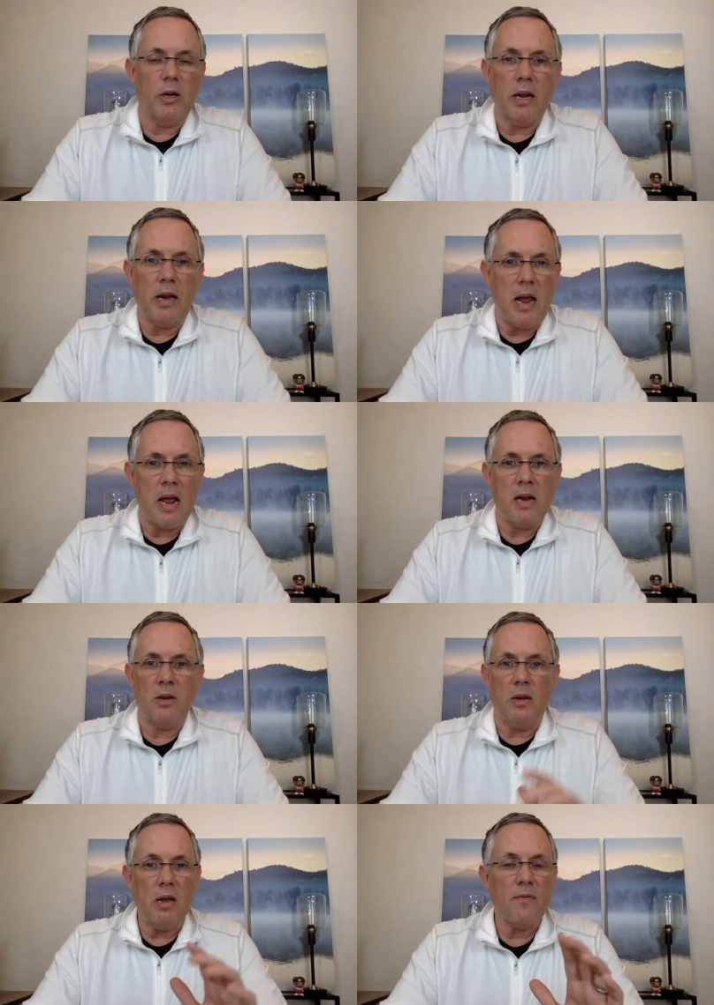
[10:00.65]

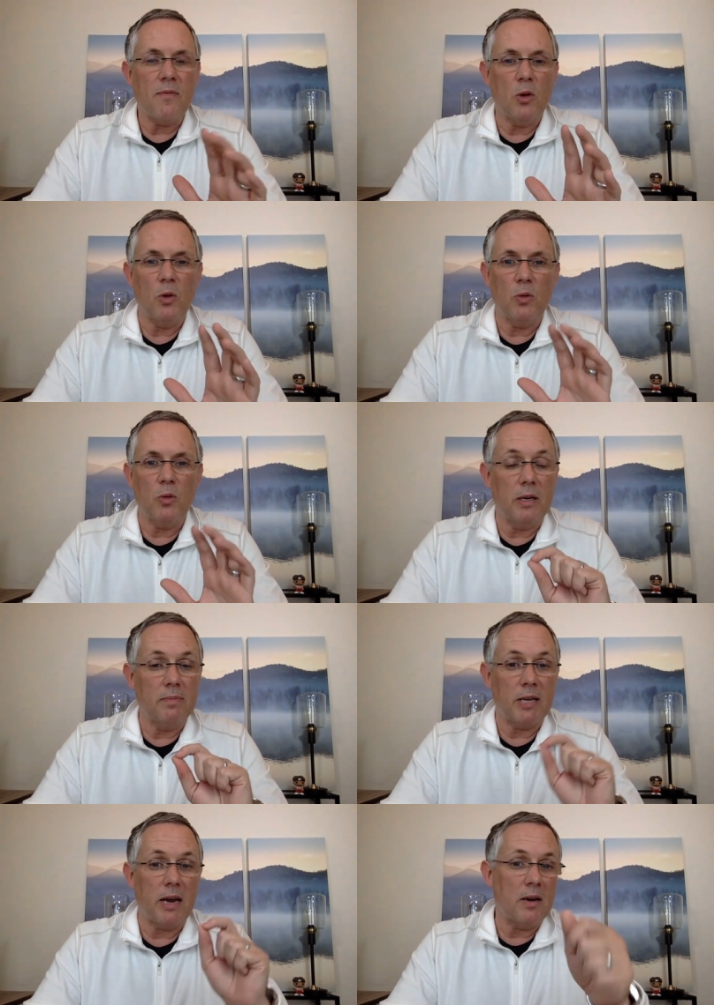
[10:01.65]
And if you
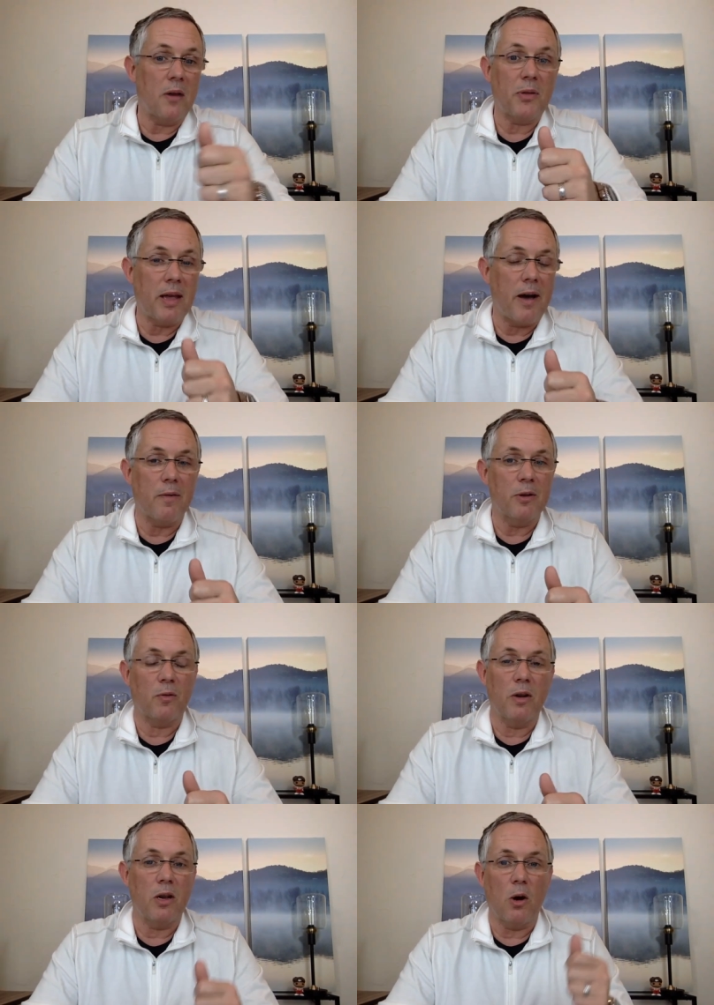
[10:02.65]
take nothing out of this
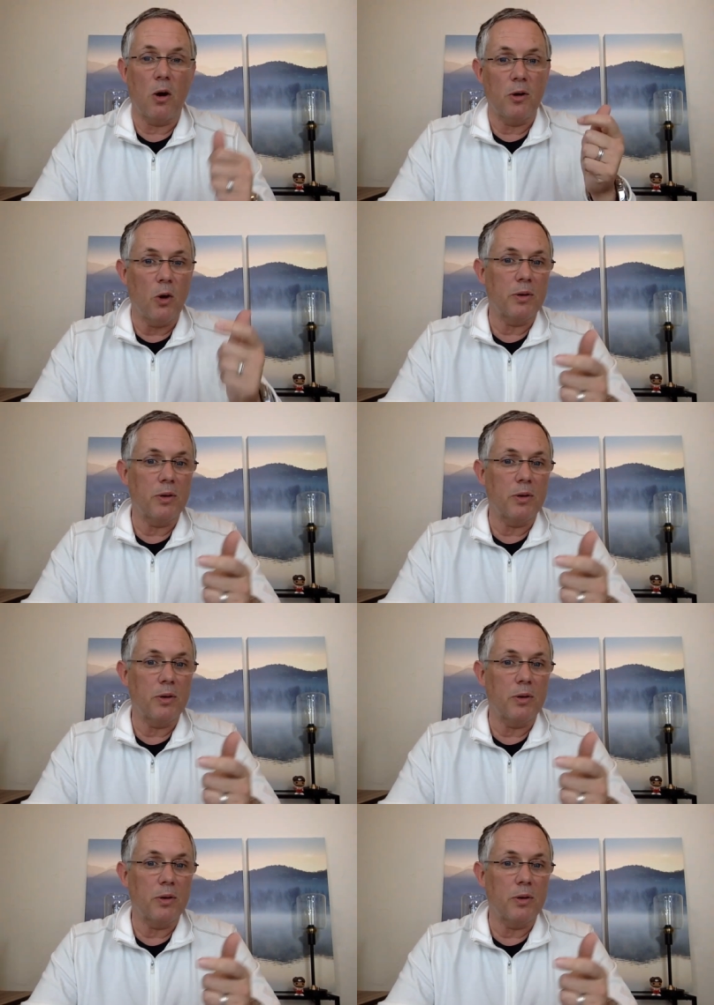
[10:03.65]
video, if you don't